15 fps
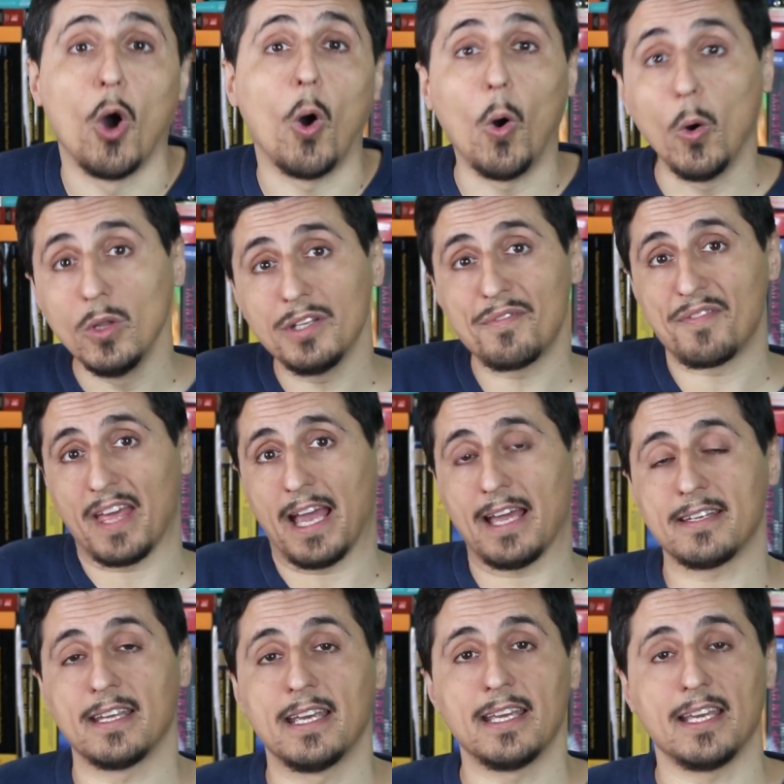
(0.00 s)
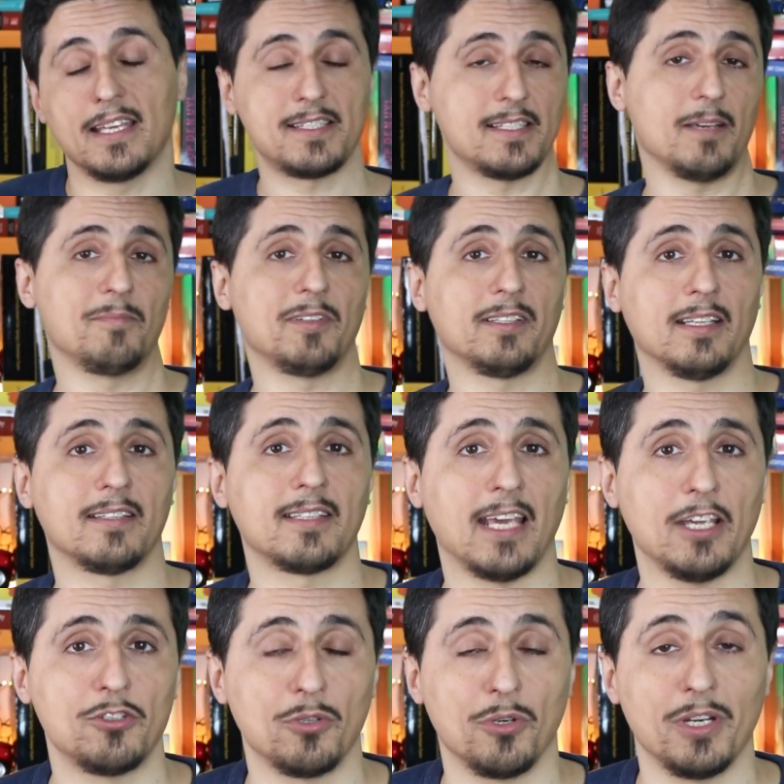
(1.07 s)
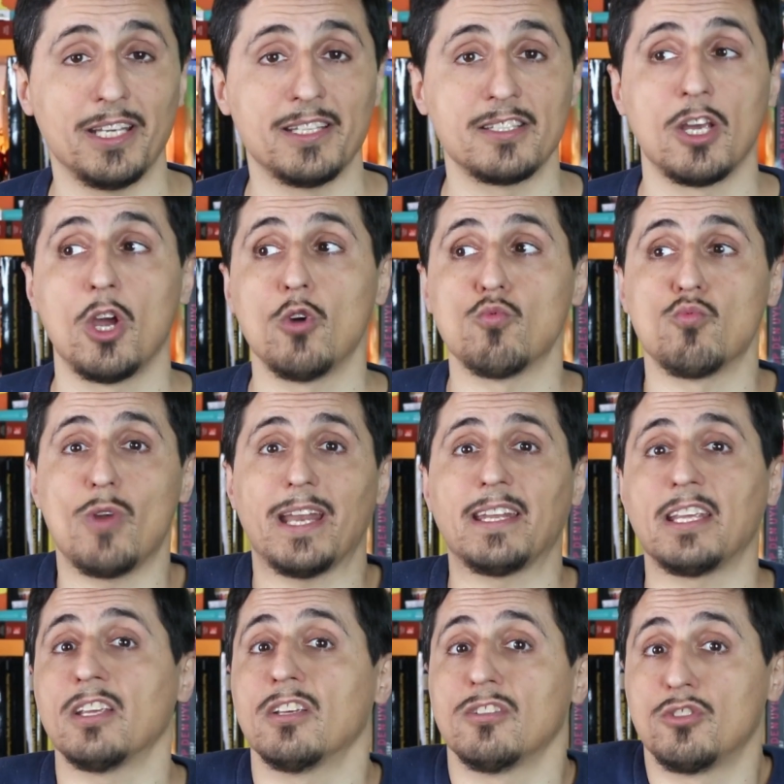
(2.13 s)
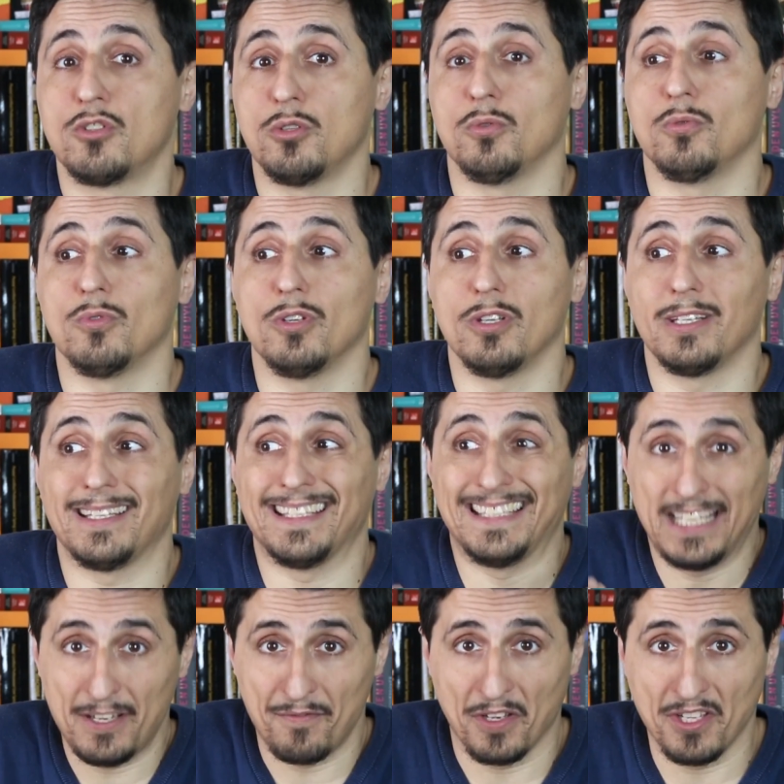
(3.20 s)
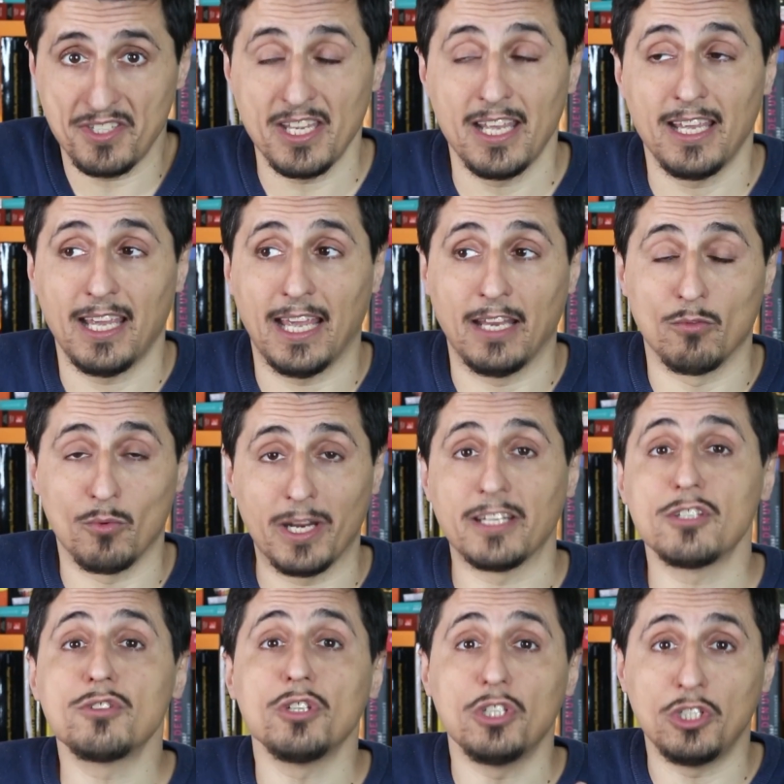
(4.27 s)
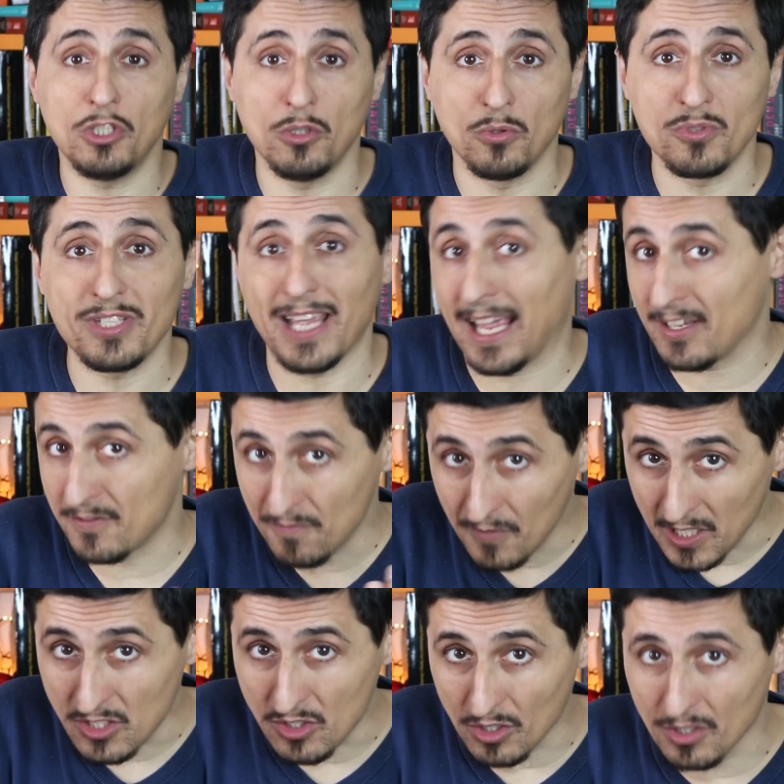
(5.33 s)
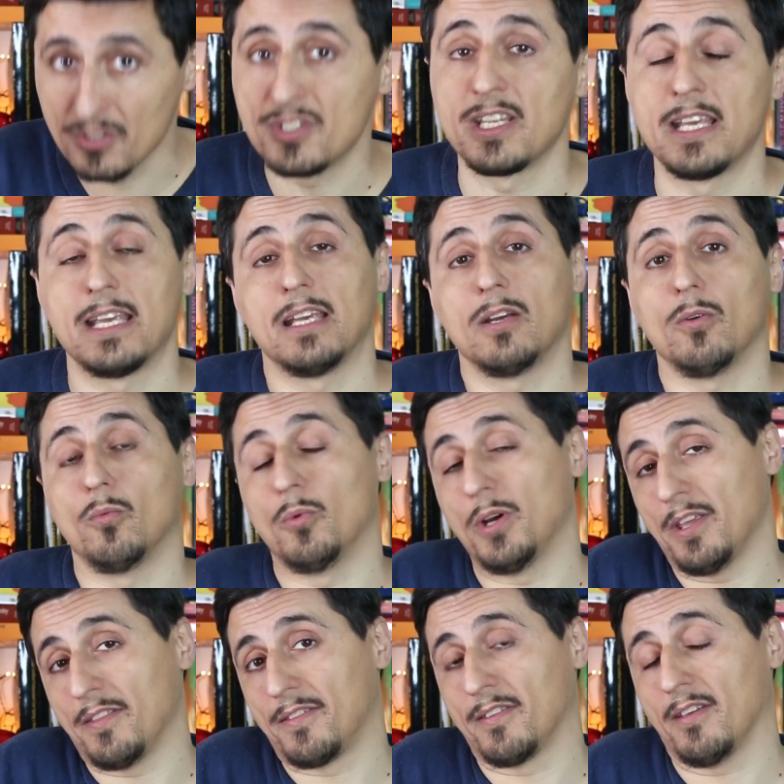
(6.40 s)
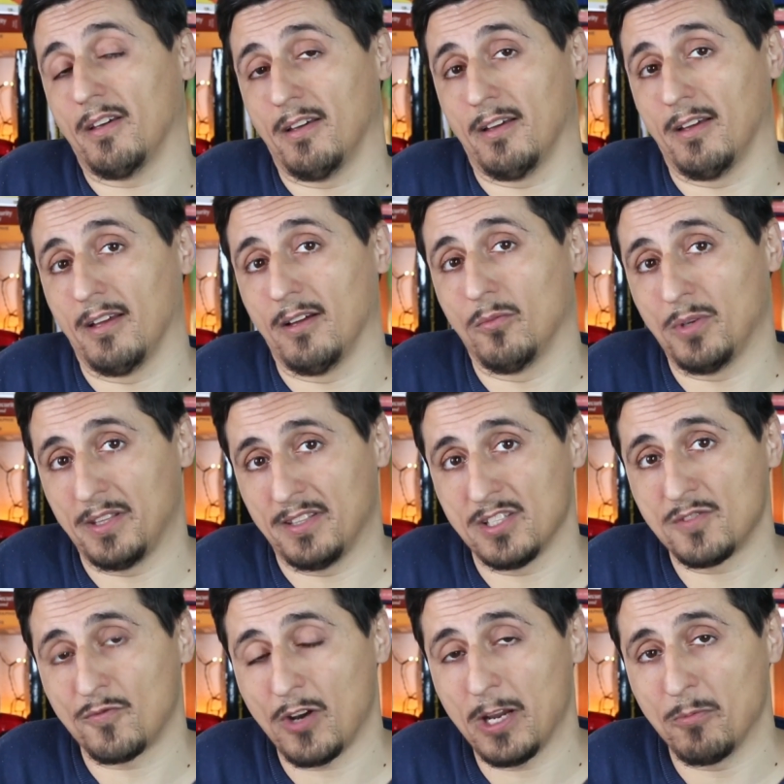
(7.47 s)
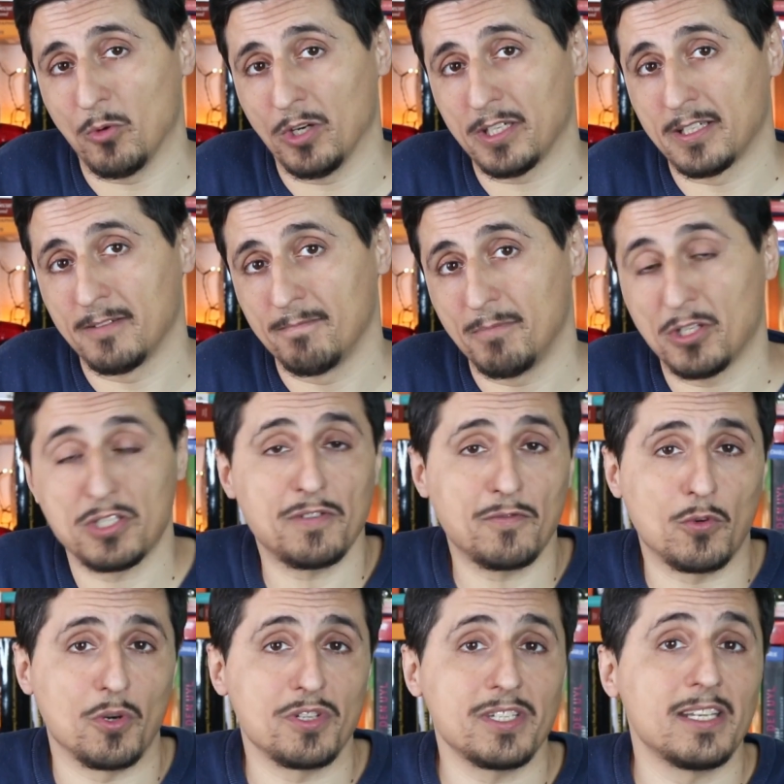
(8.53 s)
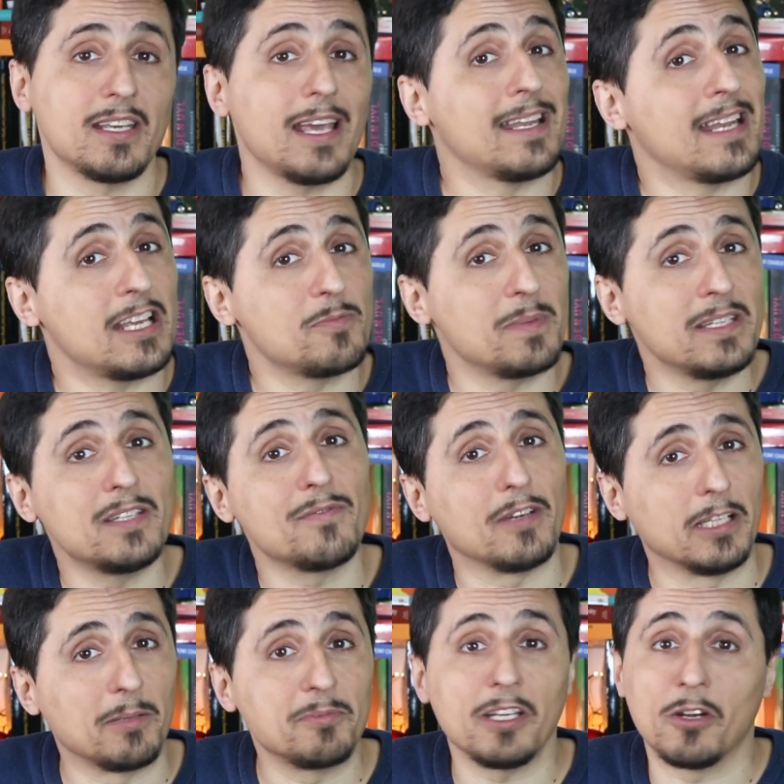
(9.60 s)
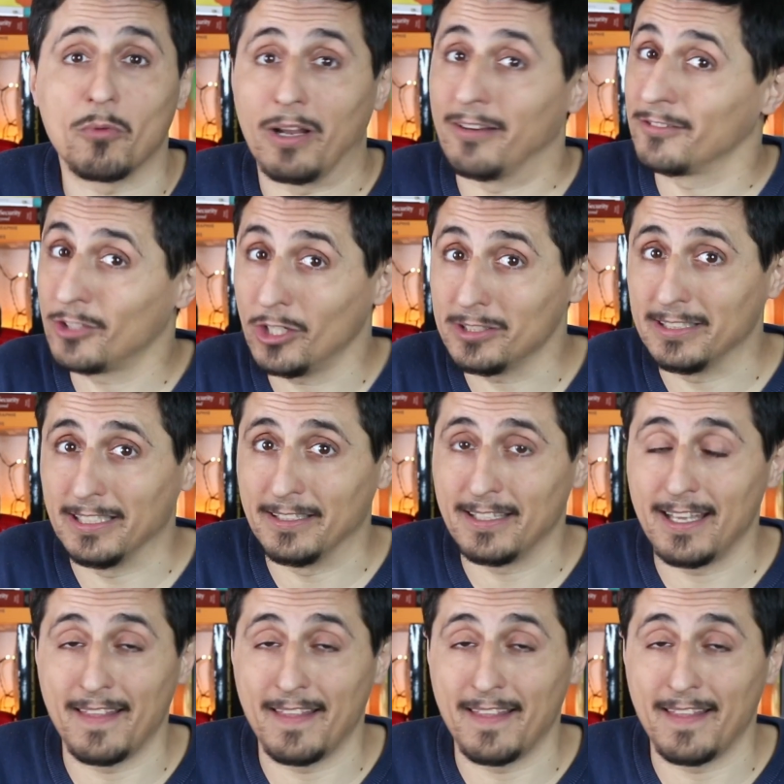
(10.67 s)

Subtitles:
All of that is something that Ktor is ready to give us and ready to use as features with this framework, because of course it has been developed around Kotlin.